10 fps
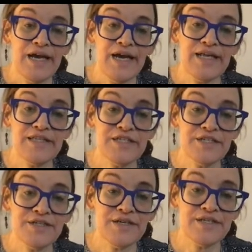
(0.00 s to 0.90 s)
And
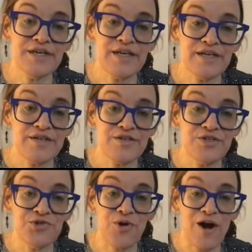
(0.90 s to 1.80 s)
this is going to
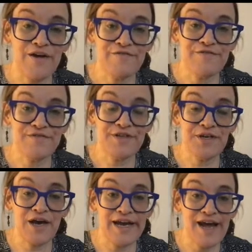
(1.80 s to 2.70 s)
drive the
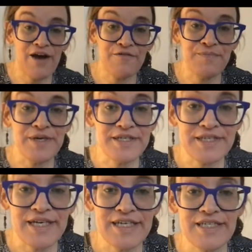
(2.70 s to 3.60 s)
knight out of
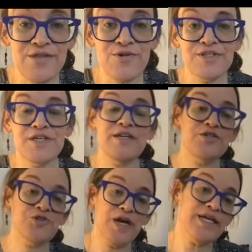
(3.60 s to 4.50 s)
b6. Either it's going
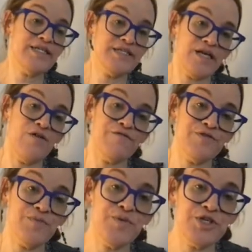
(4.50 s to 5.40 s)
to trade itself
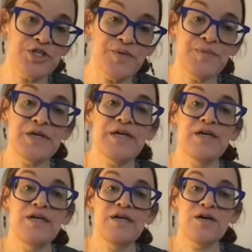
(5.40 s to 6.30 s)
for the bishop
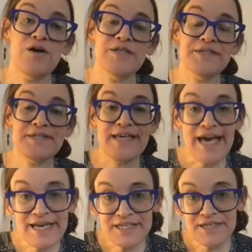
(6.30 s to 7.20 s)
on
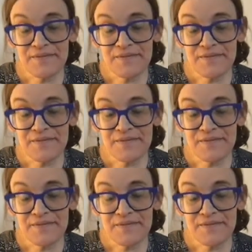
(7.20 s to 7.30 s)
c8,